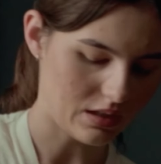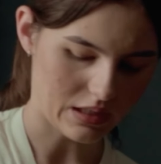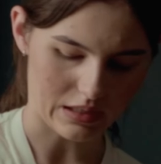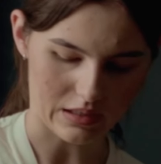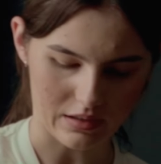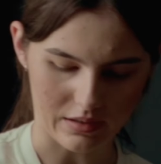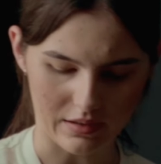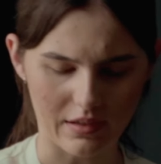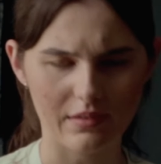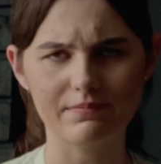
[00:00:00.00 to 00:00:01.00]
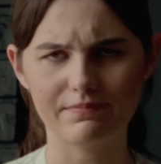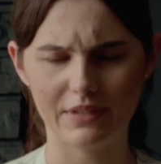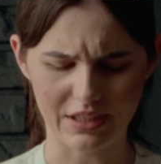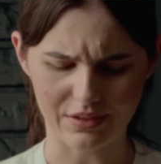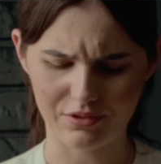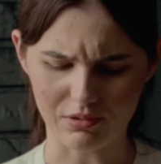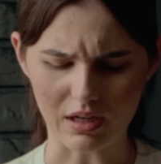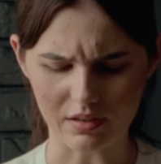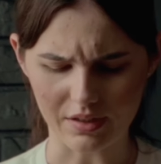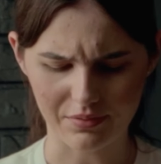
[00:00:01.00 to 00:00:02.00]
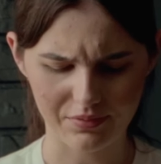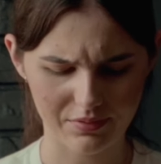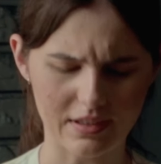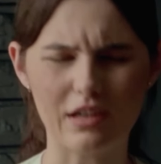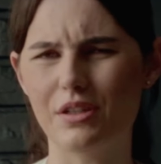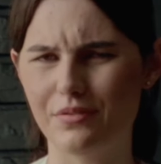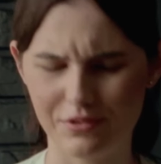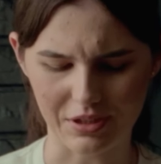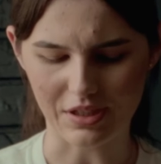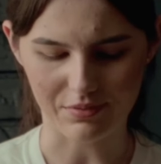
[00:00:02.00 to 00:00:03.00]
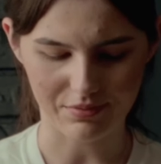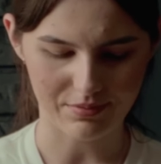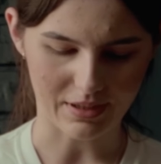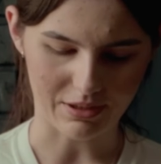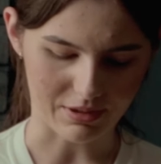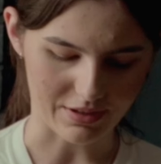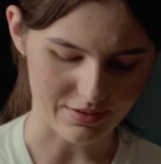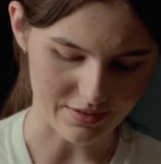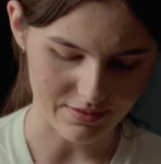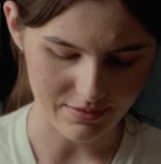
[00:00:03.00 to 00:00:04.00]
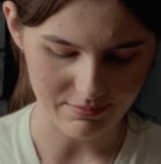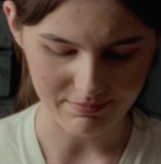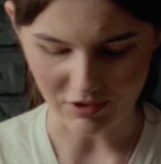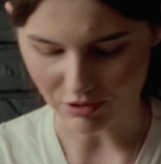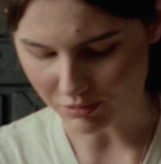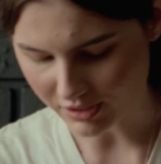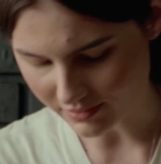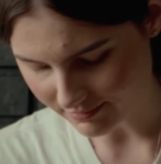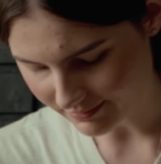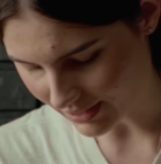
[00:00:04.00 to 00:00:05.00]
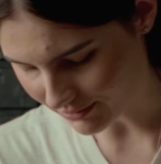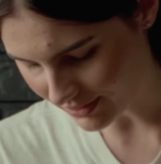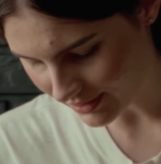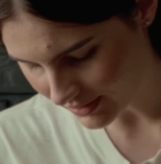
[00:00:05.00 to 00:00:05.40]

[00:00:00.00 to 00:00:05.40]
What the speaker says: EF to RF, RF to EF. Anyways, it's just one out there.